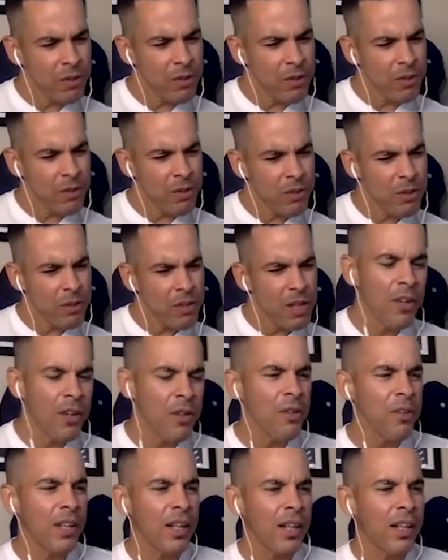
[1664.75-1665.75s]
you
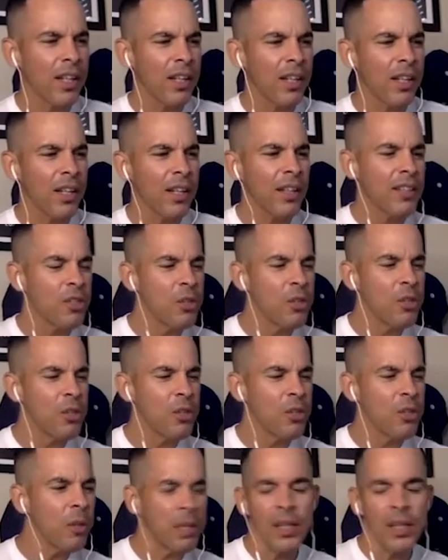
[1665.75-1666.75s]
do
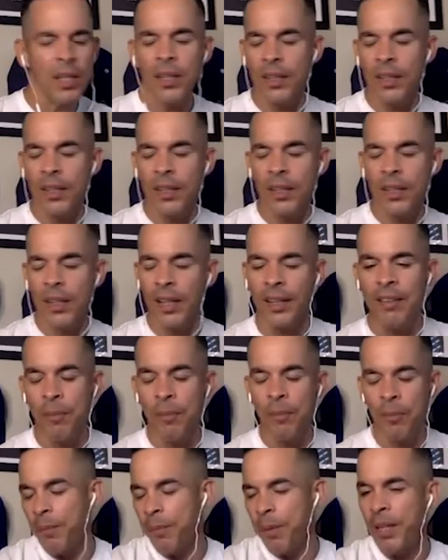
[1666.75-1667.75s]
you compete? Like, that's
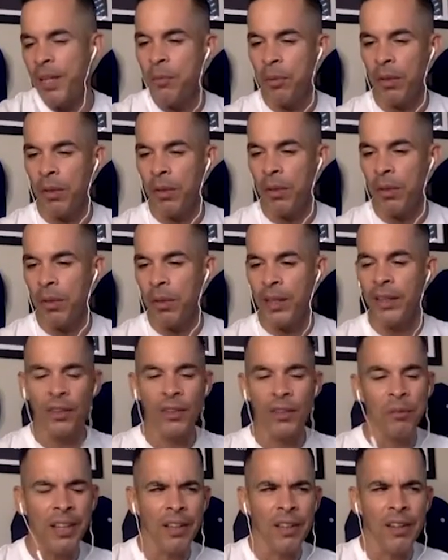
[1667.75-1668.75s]
a great pickup line.
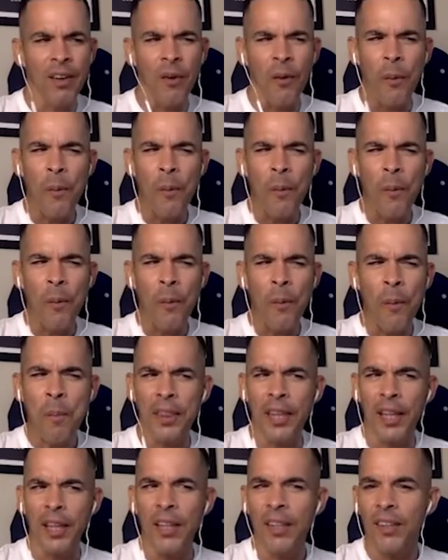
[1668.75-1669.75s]
Girl like, right? No, but
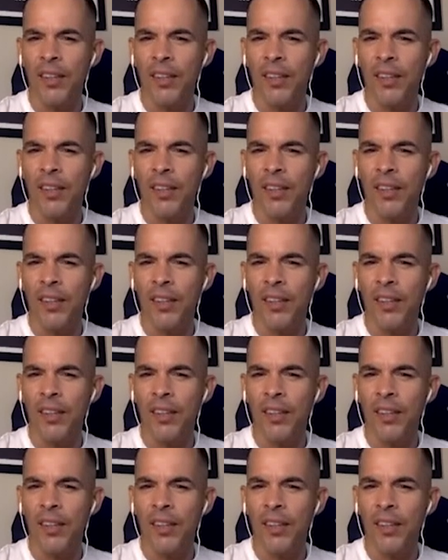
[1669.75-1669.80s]
thank you.